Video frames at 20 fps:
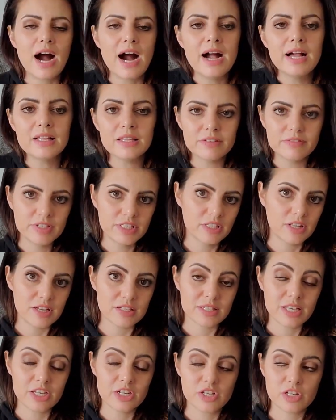I live in
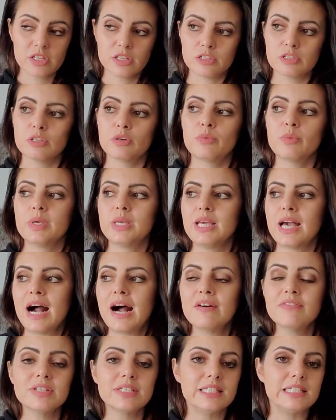Los Angeles, so we
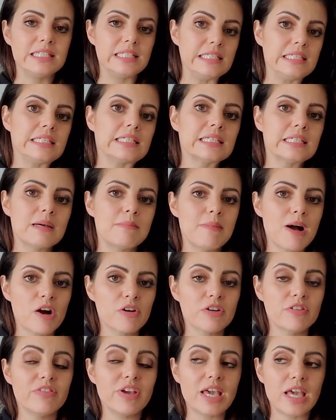have a decent
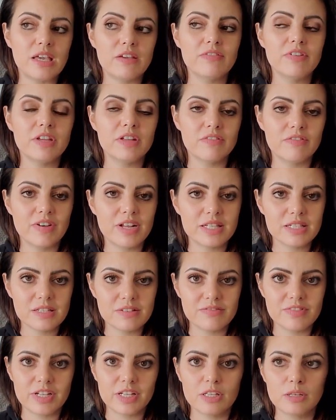amount of avian
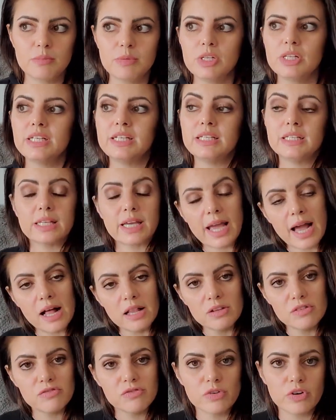vets available in the
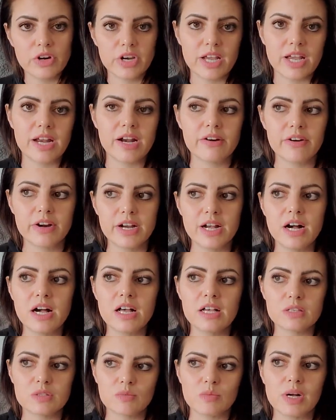California area
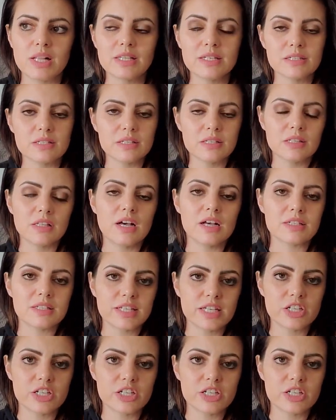as well as the Los